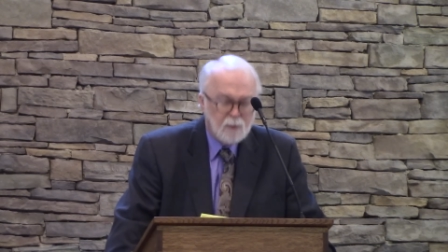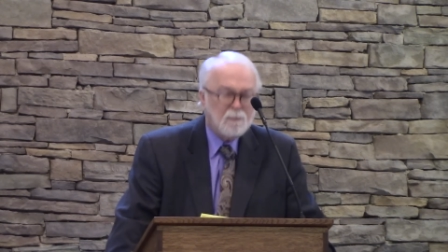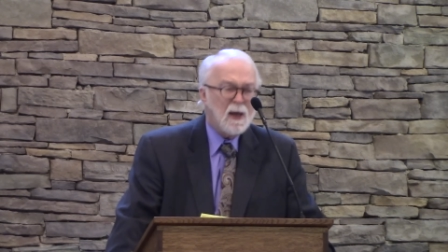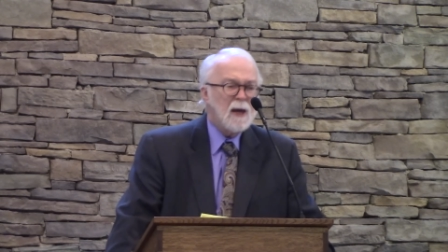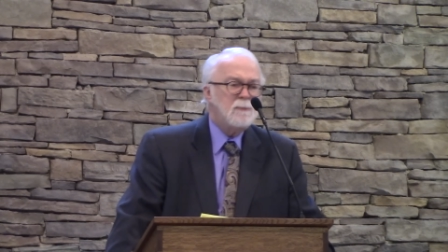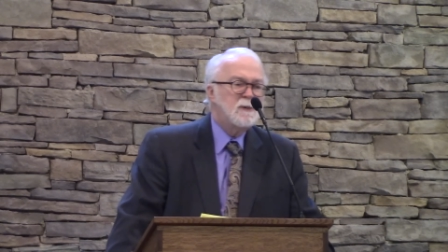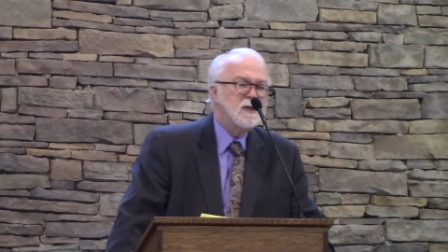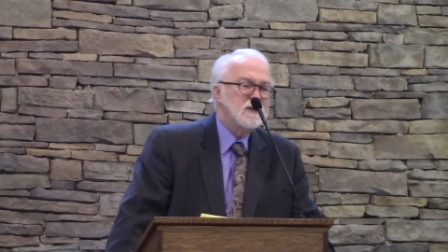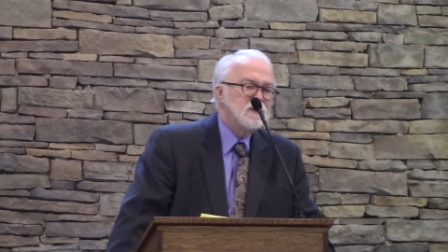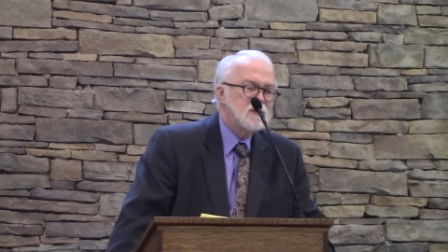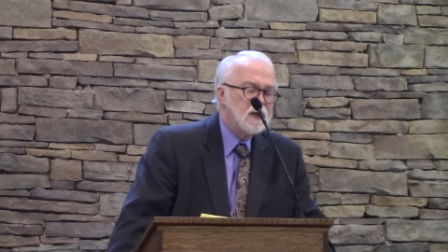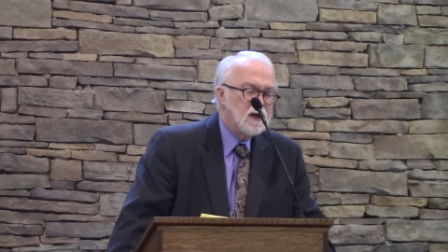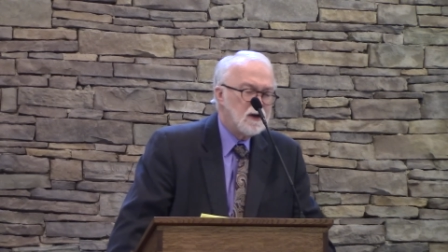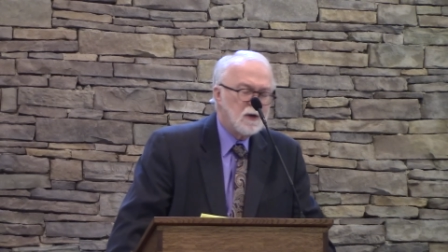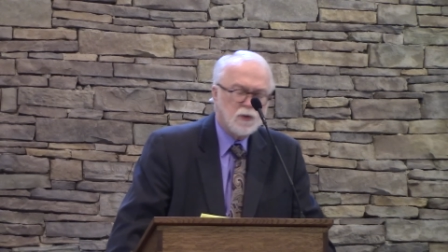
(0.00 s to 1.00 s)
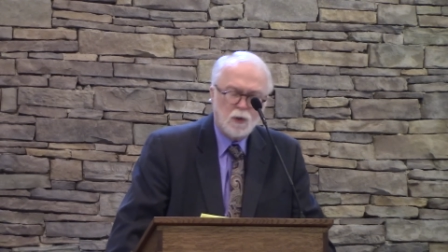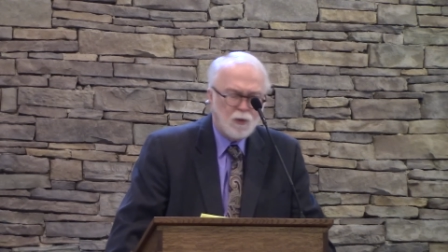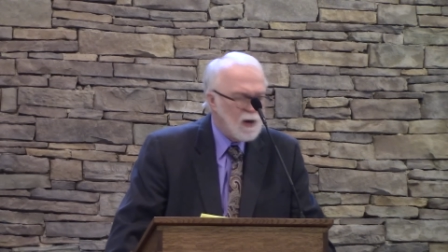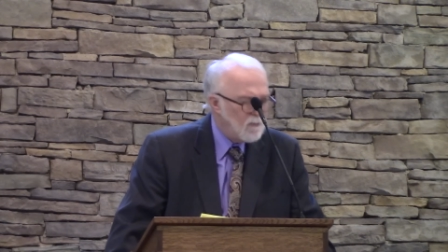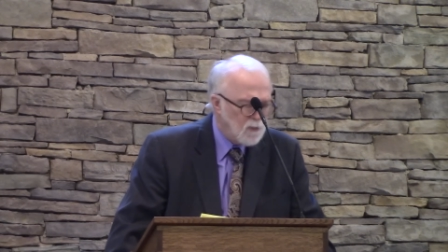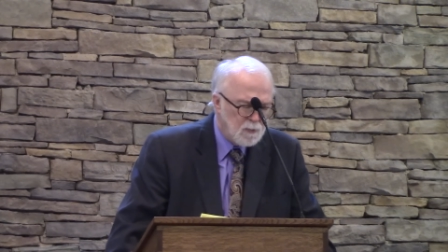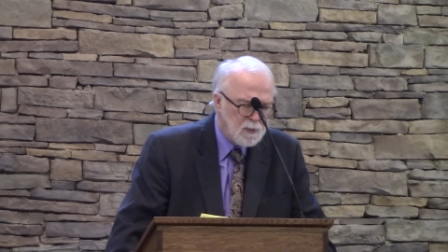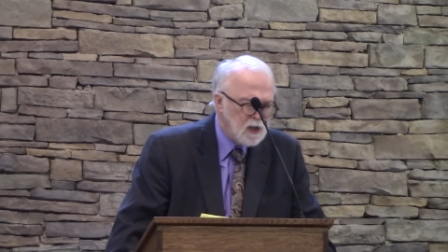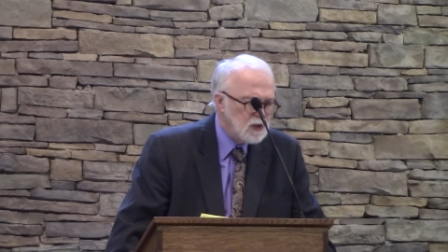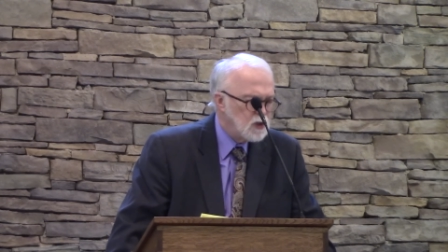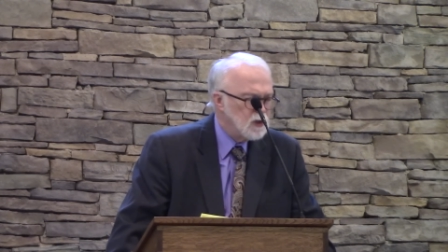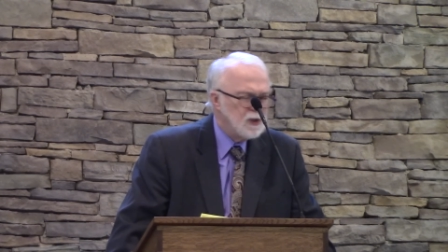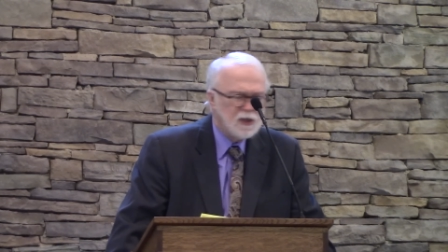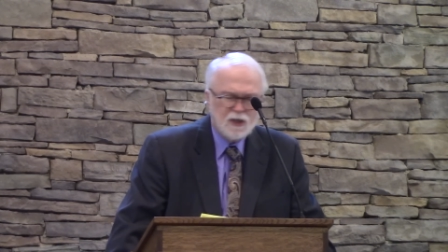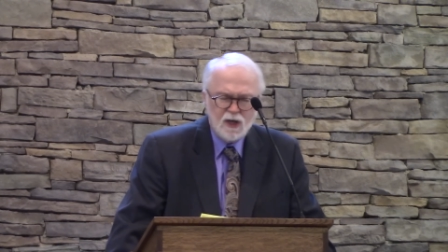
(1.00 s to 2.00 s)
The, Baptist, uh, the
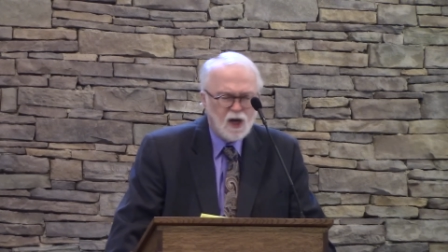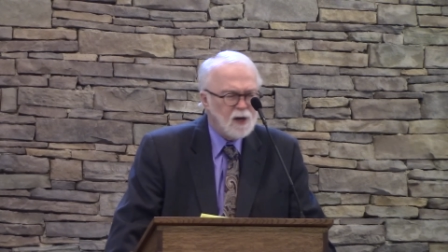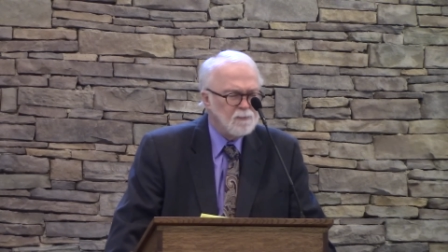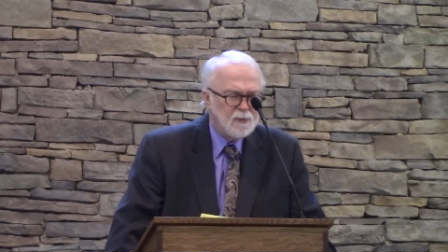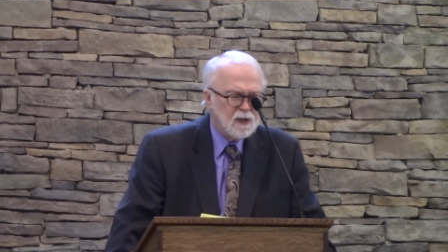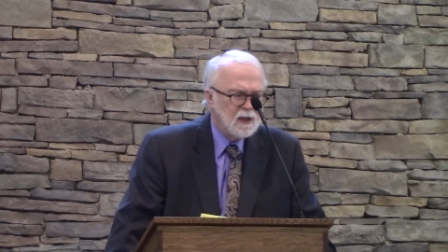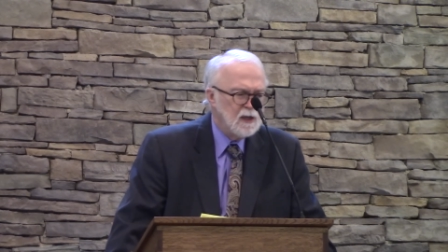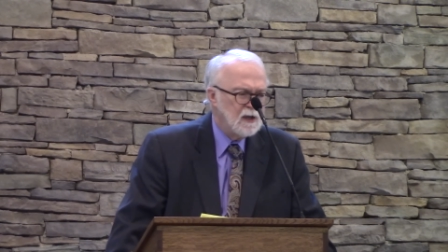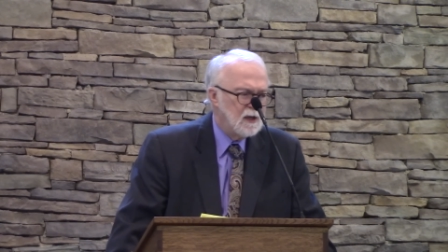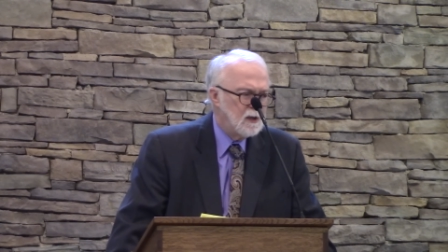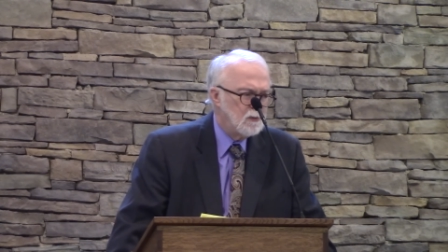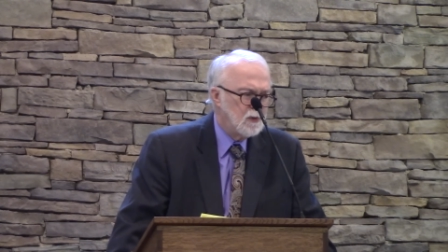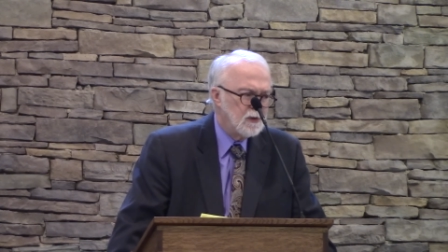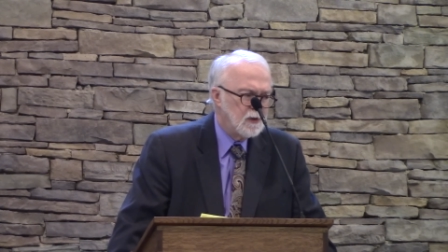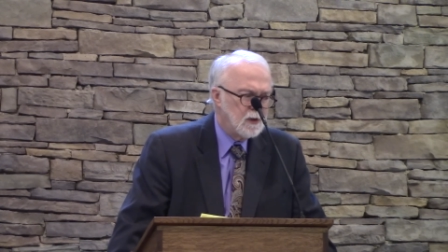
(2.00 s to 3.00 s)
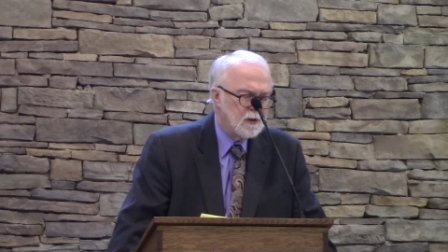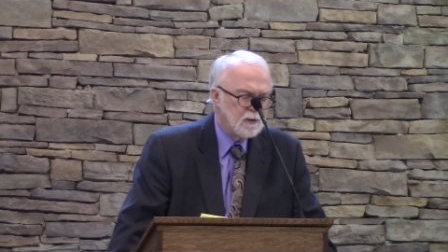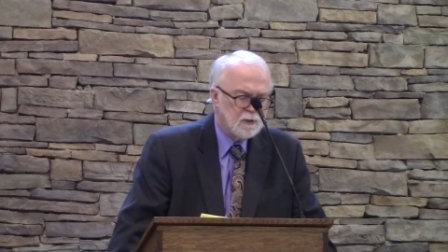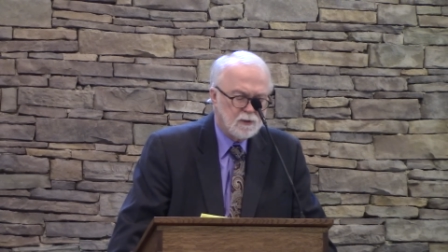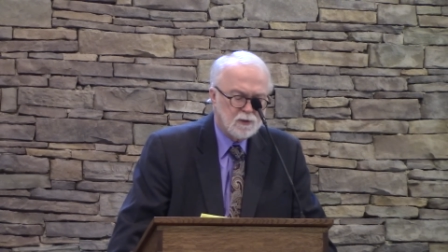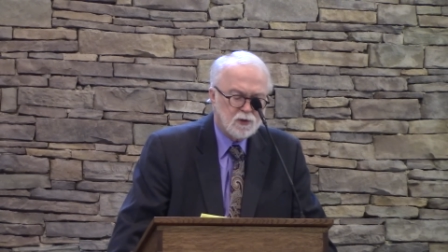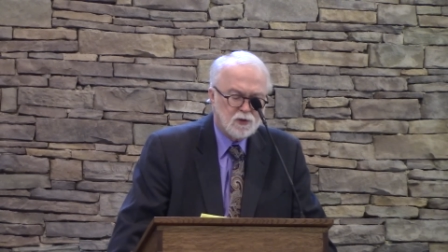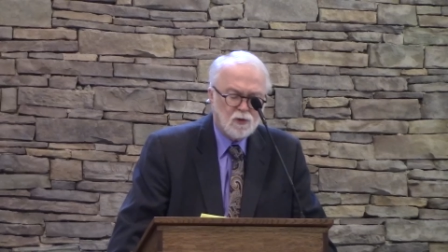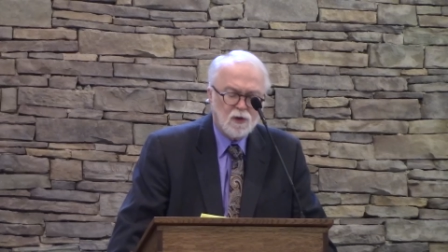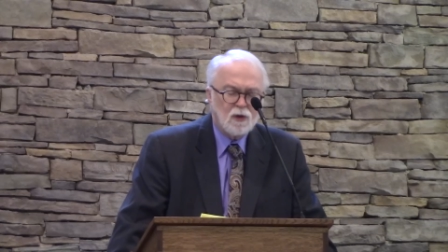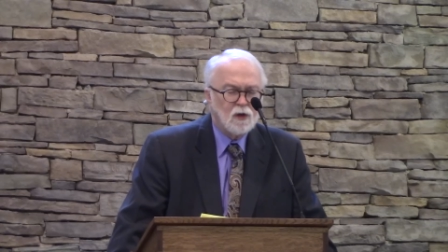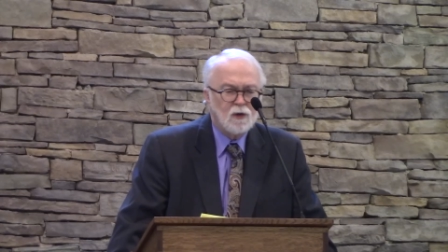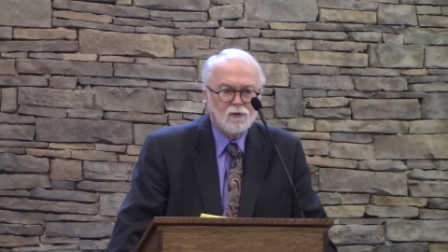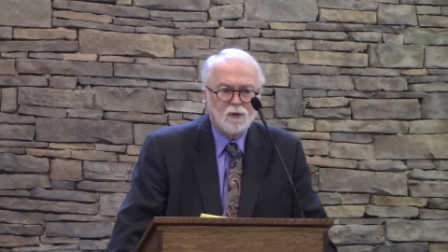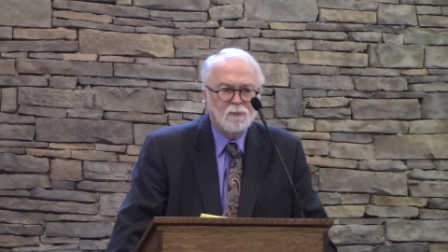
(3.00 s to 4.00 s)
Reformation did not begin with a
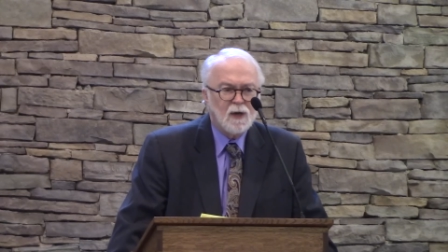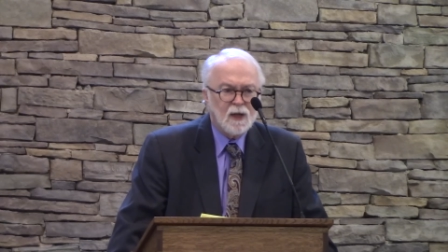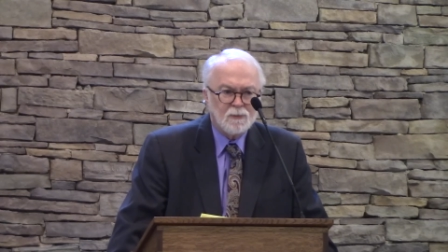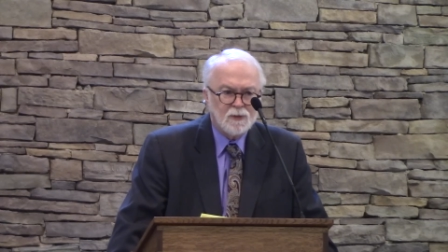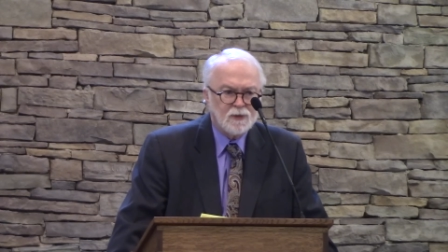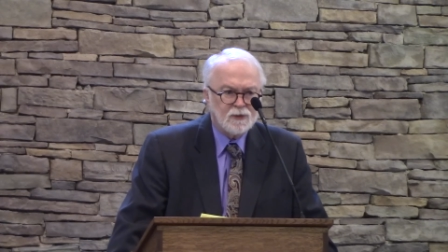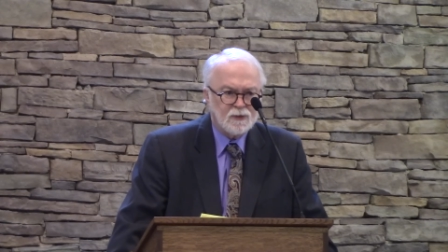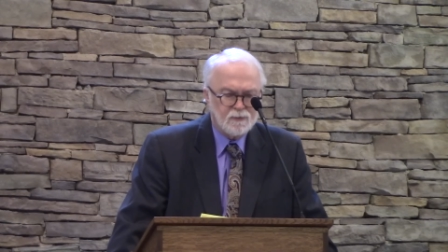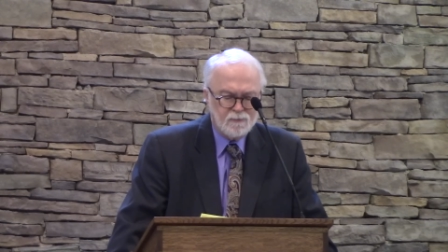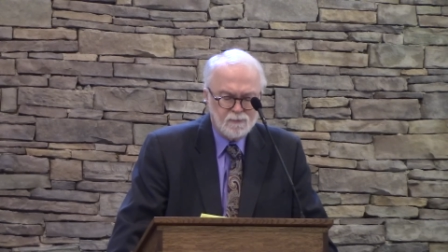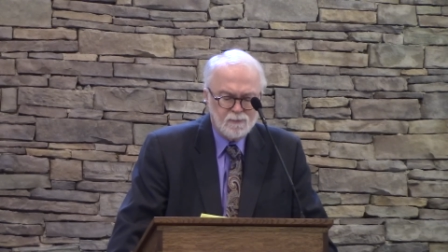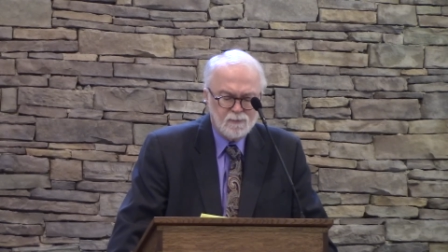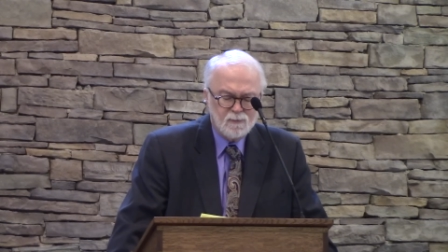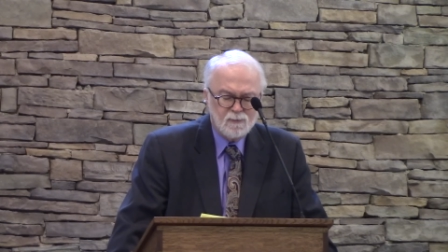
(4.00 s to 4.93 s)
struggle over baptism,